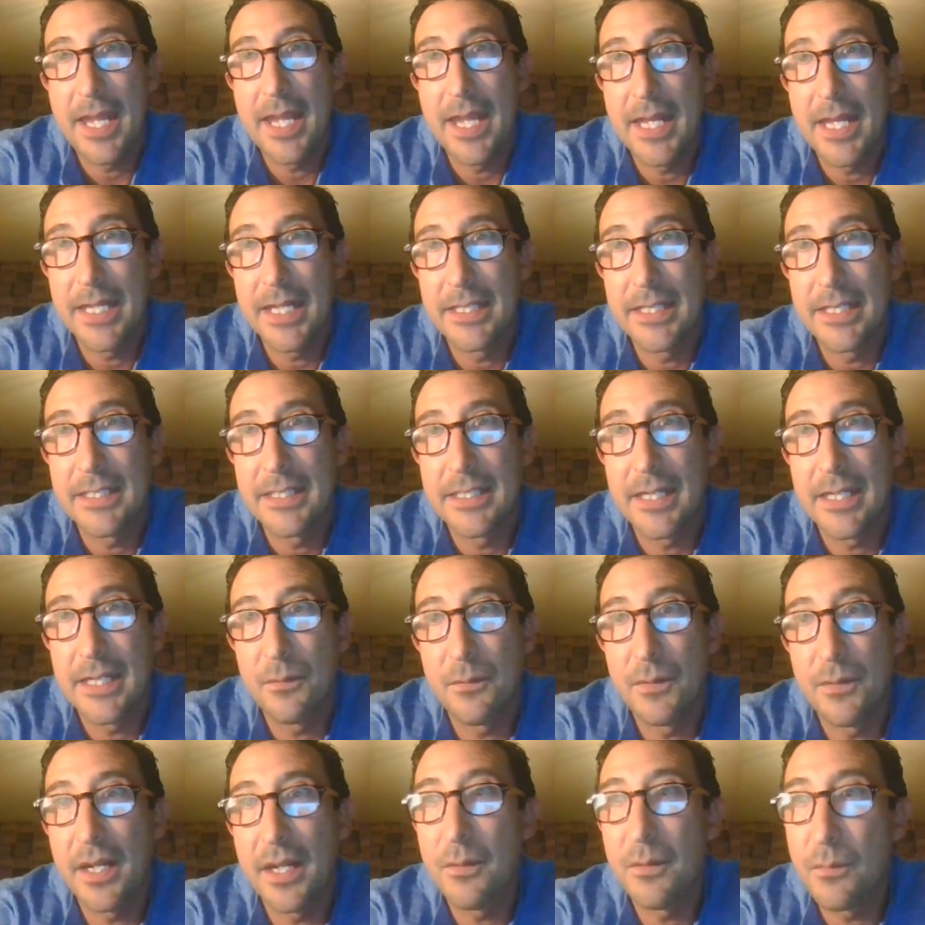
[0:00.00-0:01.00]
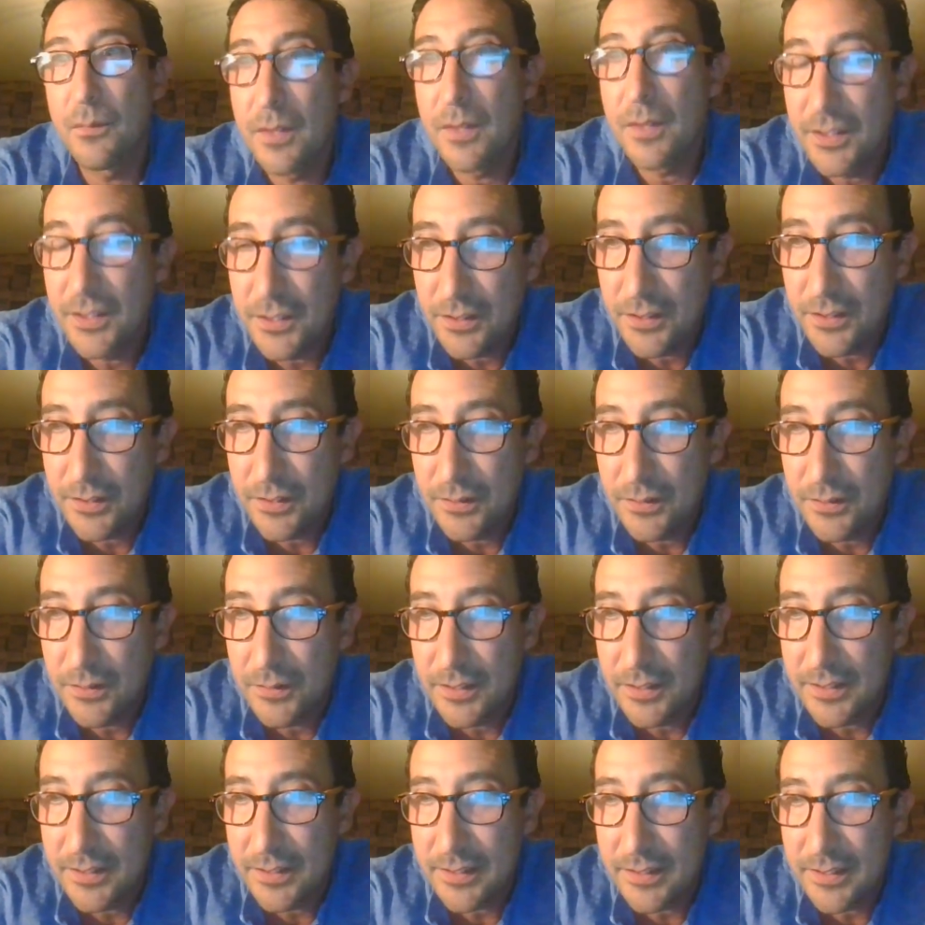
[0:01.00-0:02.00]
And what I want to do
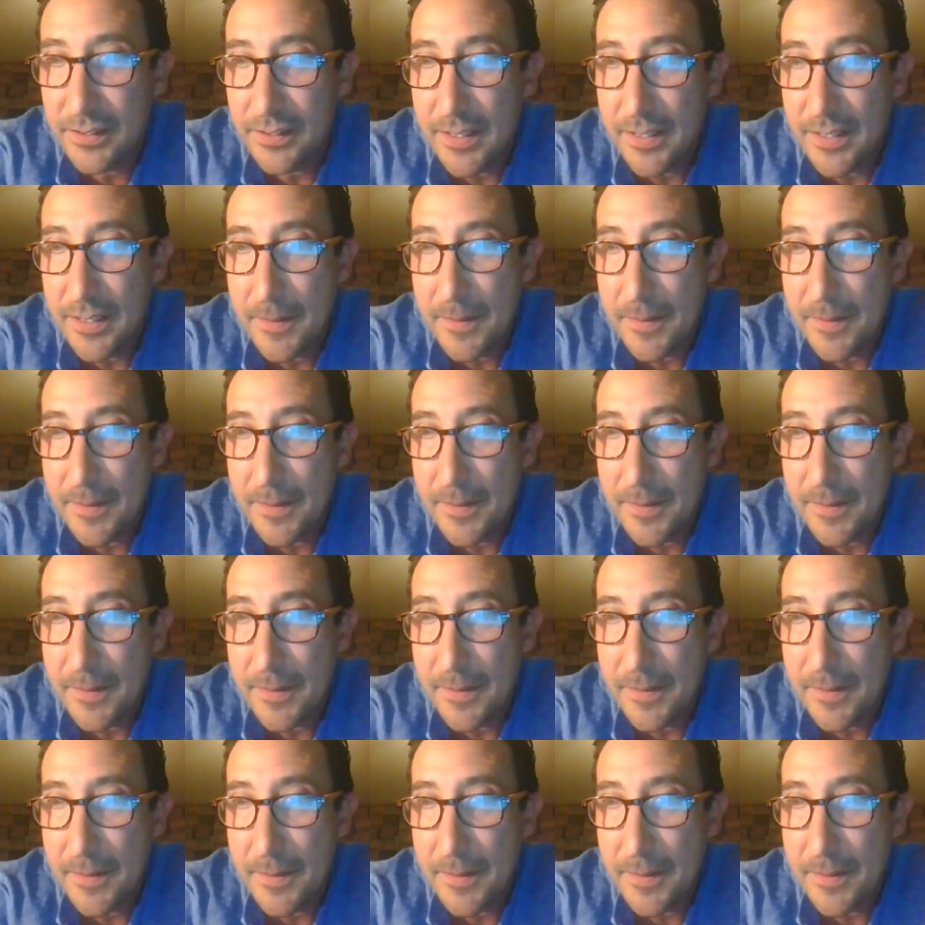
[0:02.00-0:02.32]
is